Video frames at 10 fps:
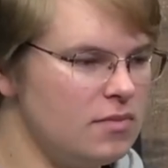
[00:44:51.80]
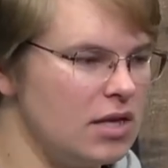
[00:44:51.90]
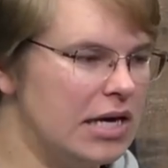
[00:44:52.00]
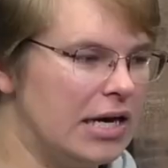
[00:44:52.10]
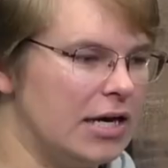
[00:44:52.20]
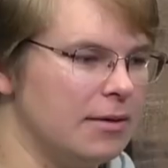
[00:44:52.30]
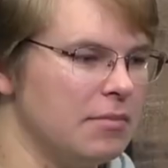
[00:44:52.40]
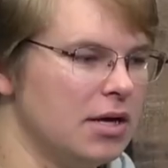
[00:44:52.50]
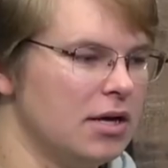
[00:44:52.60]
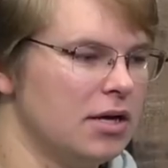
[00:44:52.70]
so
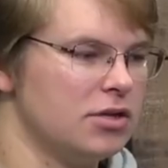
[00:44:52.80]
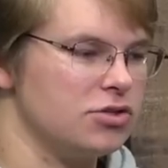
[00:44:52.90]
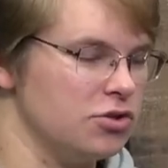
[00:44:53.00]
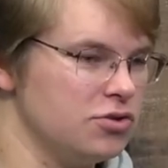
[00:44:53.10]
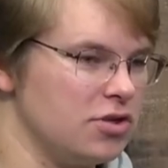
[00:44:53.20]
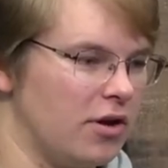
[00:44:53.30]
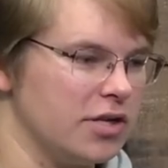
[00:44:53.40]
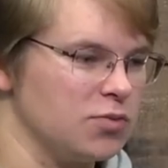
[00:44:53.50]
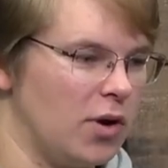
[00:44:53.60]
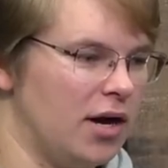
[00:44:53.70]
you saw it
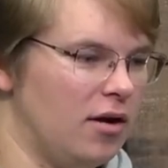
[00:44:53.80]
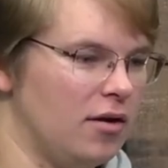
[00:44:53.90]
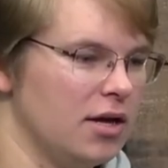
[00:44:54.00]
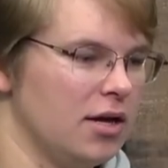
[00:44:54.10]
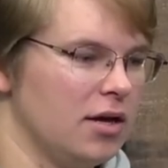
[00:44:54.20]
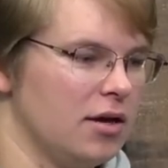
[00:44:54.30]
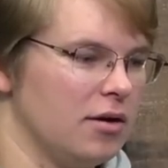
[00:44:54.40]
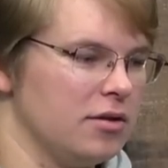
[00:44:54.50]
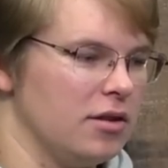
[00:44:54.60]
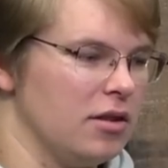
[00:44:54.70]
as well.
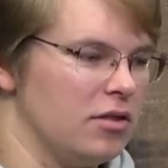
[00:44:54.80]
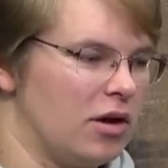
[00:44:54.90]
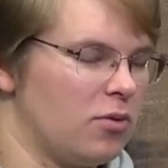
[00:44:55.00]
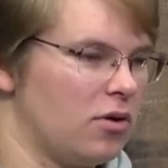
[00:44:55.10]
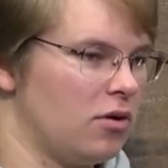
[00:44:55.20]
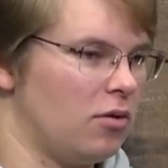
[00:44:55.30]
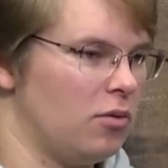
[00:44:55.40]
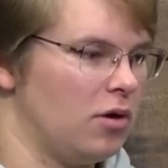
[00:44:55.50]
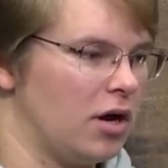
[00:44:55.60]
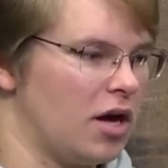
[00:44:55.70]
There were
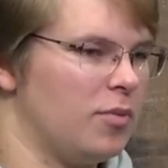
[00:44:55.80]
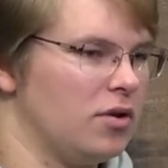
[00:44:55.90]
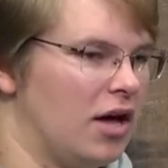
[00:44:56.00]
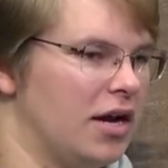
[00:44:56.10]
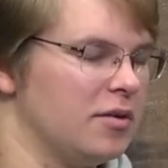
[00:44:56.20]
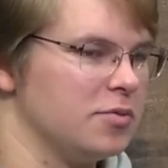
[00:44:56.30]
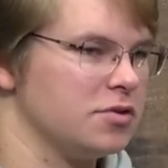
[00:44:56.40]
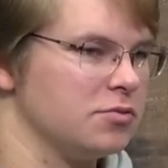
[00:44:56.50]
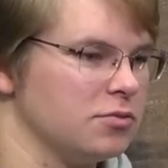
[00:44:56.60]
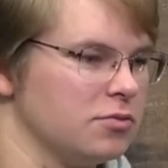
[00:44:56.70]
a couple
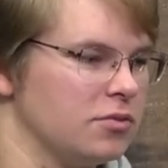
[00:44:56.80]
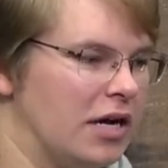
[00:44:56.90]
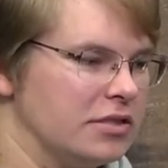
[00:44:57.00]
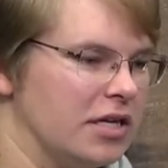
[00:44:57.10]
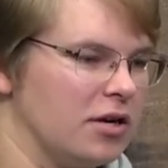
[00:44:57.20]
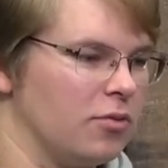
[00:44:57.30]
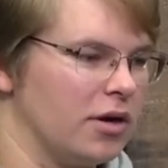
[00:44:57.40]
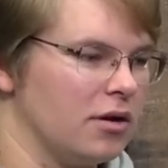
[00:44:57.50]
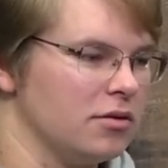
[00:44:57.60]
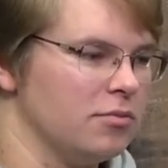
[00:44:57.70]
lineups out there
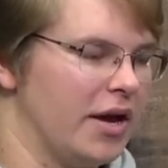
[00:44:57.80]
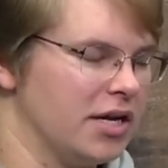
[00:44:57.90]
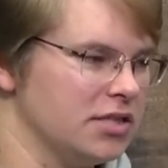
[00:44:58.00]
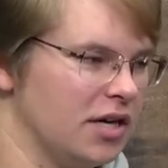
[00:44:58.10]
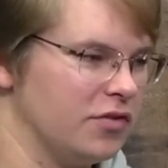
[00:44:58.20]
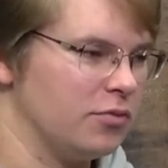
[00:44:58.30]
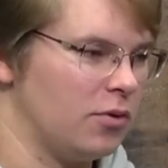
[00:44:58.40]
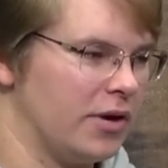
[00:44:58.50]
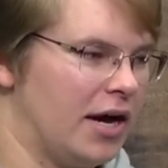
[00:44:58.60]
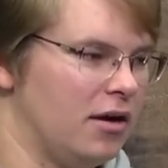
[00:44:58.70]
where Megan Duffy
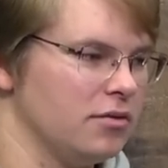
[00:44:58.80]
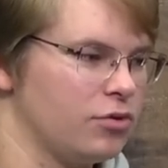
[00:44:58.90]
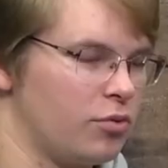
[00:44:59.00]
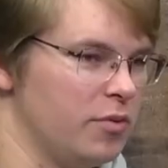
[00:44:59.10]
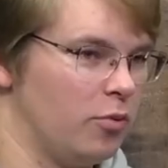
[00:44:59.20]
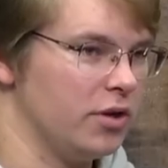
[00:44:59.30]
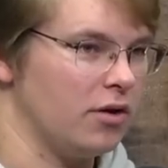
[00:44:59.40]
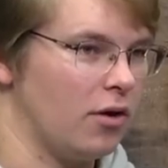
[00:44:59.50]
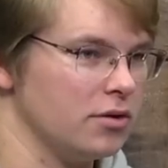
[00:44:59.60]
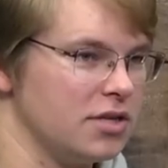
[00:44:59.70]
rolled out 3 point
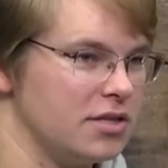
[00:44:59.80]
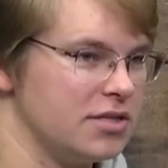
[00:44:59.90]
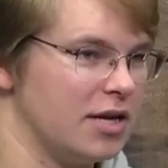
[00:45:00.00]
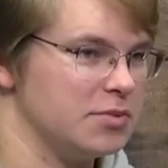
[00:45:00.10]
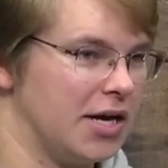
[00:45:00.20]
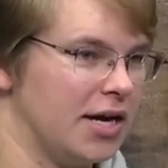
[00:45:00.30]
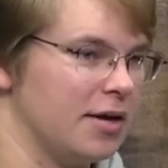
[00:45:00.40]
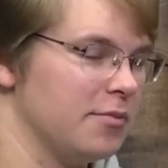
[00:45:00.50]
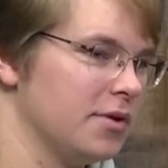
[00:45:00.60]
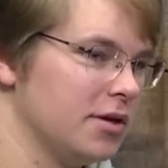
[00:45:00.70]
guards at the same
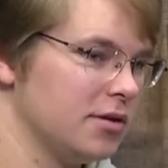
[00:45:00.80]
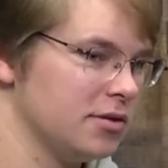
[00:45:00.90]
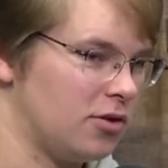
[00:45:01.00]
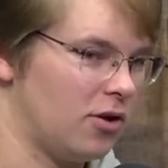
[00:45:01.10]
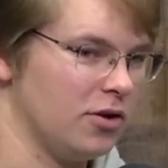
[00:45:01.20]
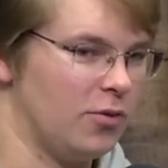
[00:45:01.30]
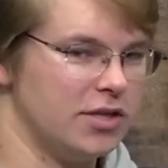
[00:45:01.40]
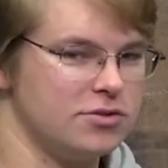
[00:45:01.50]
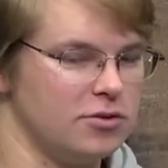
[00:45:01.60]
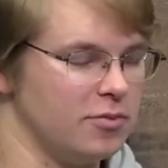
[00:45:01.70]
time. Carly
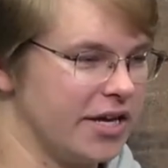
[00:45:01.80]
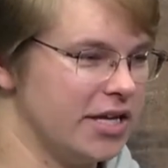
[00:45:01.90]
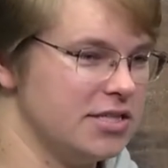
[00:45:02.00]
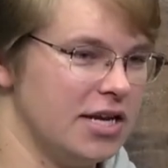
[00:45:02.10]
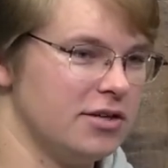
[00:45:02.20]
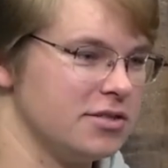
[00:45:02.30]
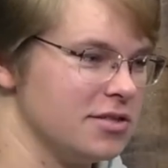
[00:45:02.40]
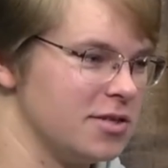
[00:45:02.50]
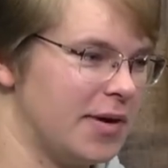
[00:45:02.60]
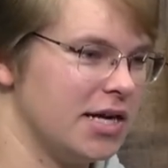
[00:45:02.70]
Wenzel, Mackenzie Nelson,
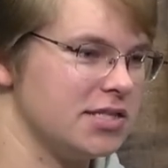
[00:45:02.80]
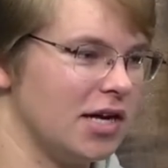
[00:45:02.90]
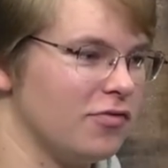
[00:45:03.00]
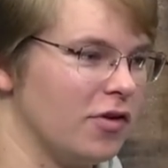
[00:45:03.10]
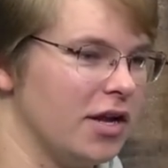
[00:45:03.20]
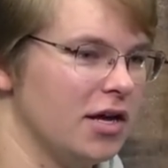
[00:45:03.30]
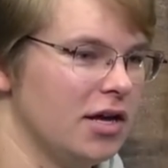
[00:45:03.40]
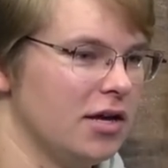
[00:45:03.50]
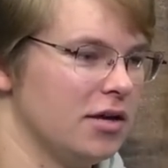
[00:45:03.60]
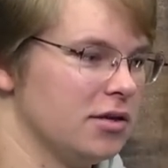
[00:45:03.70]
Samaya Suffren.
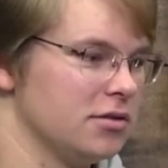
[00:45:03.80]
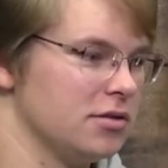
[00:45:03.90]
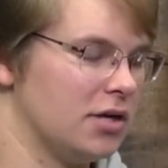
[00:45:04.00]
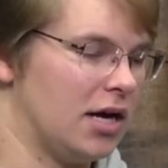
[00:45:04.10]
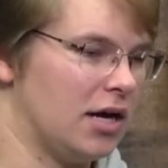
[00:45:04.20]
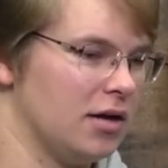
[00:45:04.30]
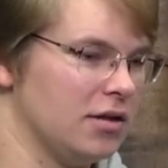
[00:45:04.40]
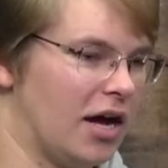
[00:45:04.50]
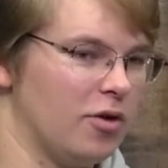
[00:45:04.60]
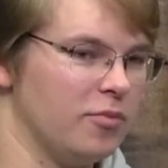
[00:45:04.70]
I know